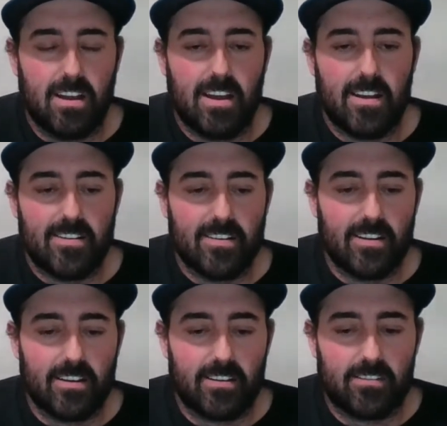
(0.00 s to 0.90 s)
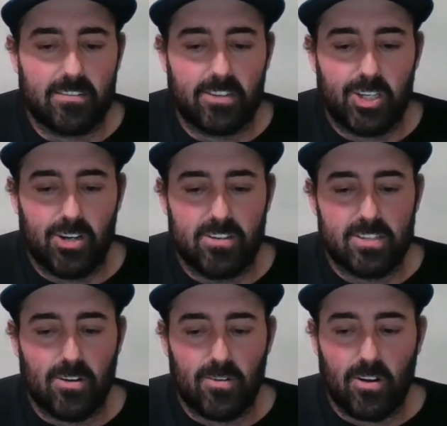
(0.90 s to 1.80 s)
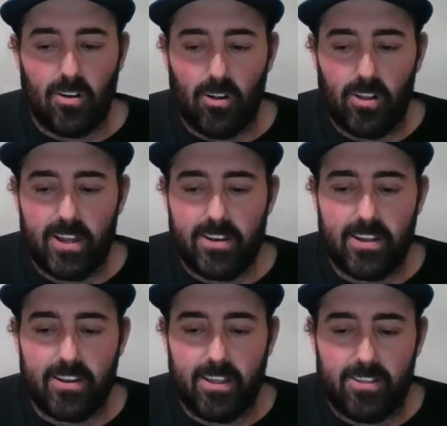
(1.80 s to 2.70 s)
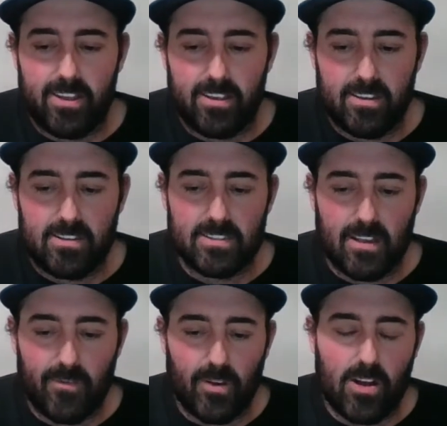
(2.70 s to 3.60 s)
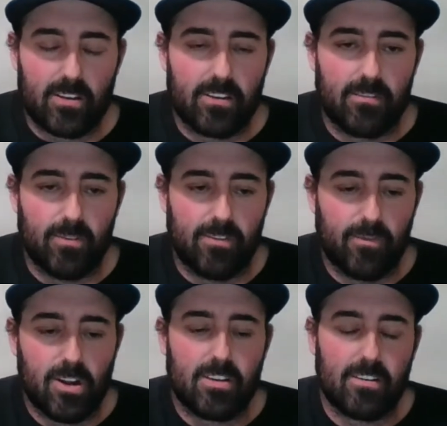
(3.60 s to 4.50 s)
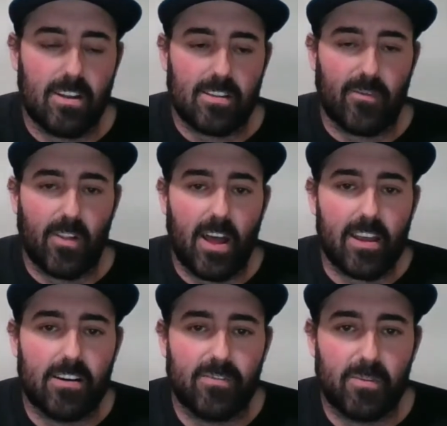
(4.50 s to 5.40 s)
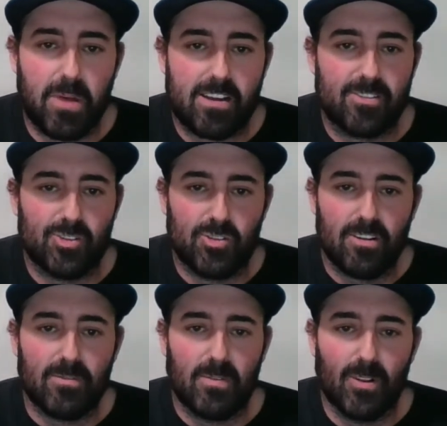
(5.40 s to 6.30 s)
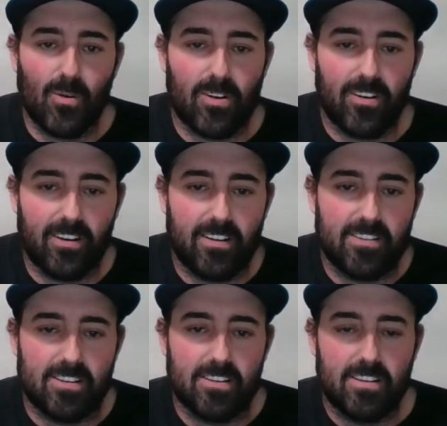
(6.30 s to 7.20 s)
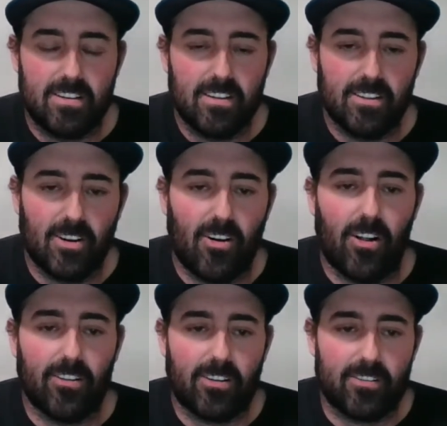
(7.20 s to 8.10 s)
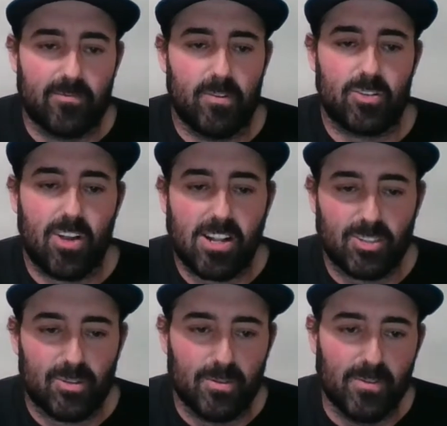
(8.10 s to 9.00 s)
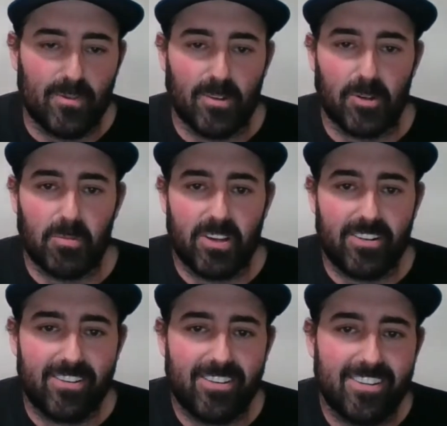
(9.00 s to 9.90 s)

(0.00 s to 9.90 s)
And turns out all I did, I think, is we forgot to take the flag off the back of the truck when we loaded it in the hauler, and we scratched the roof a little bit.